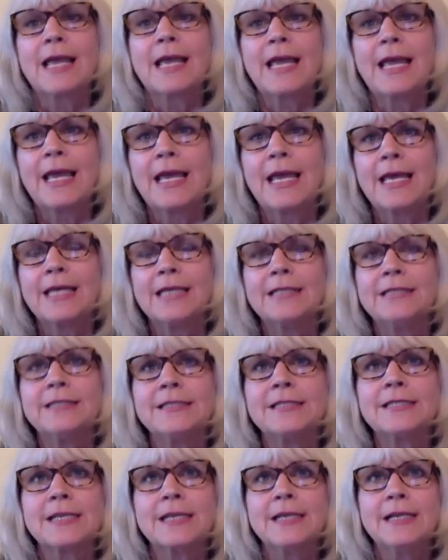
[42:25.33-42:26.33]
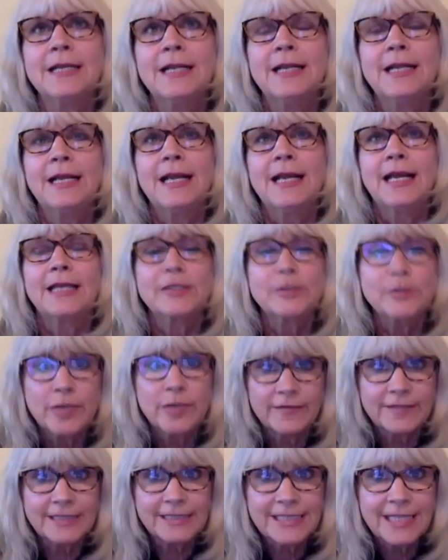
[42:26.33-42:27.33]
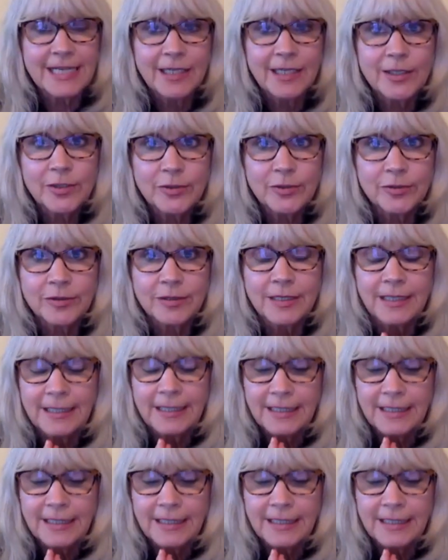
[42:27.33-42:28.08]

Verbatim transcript: And I do have to tell you,